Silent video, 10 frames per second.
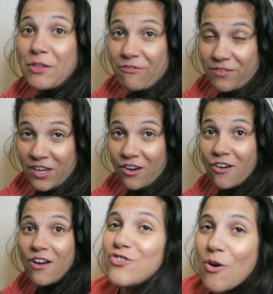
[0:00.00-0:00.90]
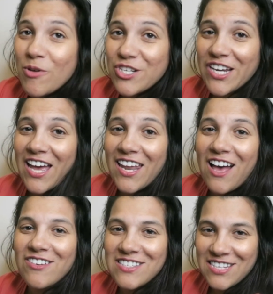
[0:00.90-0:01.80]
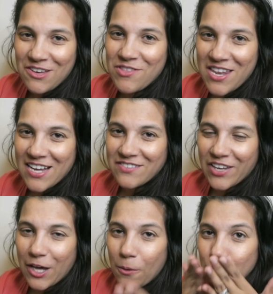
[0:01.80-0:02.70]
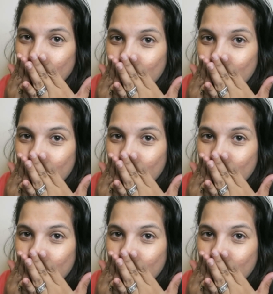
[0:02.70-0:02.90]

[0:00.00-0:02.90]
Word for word: the Feir. So much again, I'll see you in the next video.